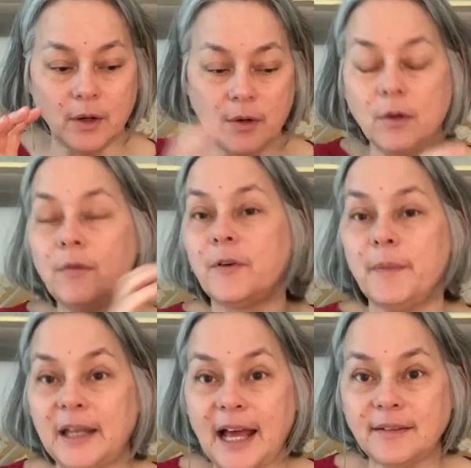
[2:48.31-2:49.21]
new from
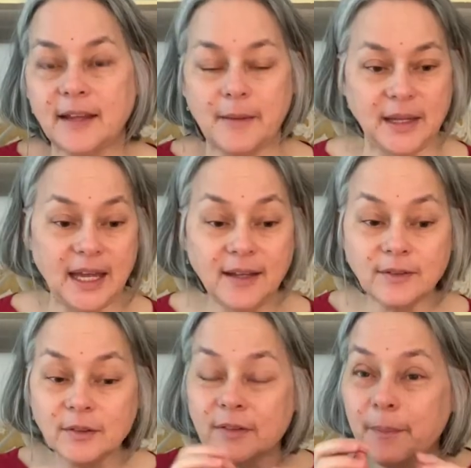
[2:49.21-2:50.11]
the last time in case
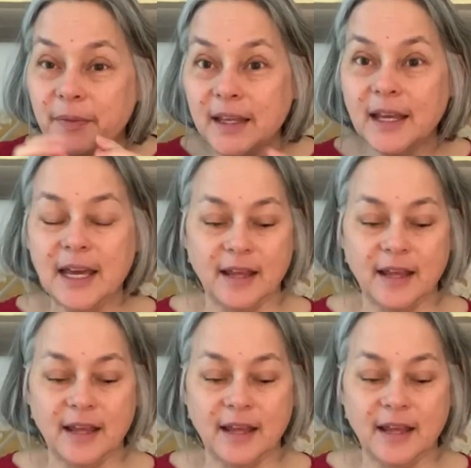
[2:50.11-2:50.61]
there's something